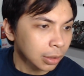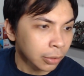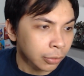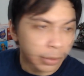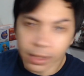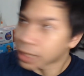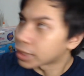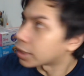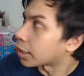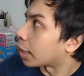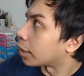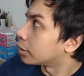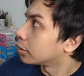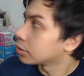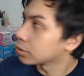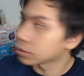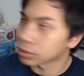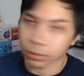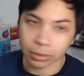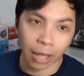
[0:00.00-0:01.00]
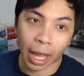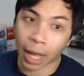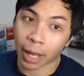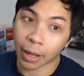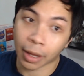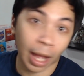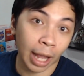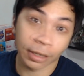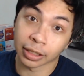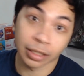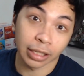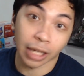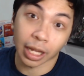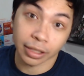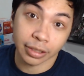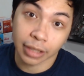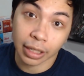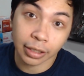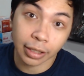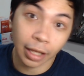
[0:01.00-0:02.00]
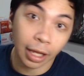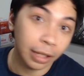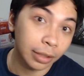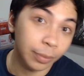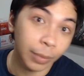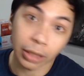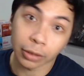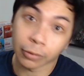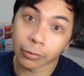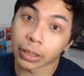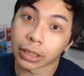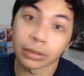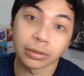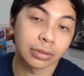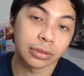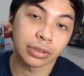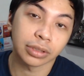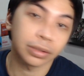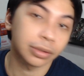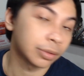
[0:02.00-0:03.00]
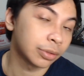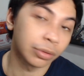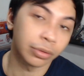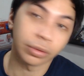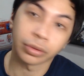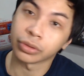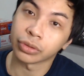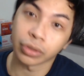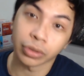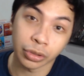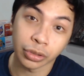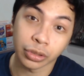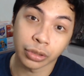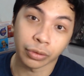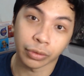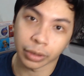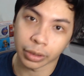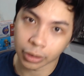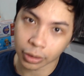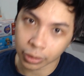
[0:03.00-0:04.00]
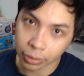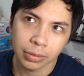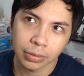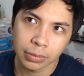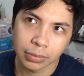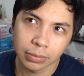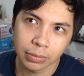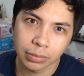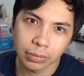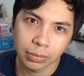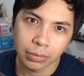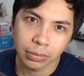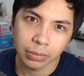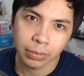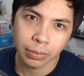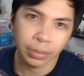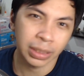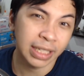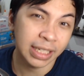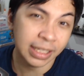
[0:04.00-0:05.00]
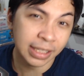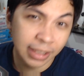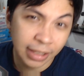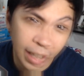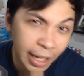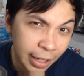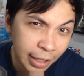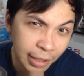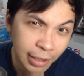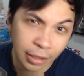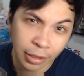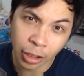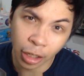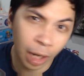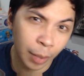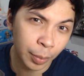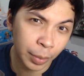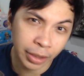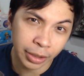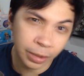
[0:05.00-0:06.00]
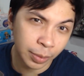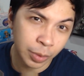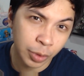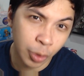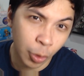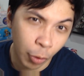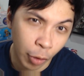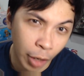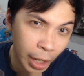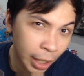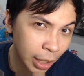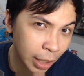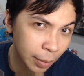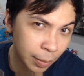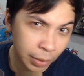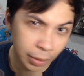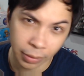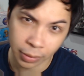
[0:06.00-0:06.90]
Who said that? I did not say that, by the way, just so you know. Please like, comment, subscribe.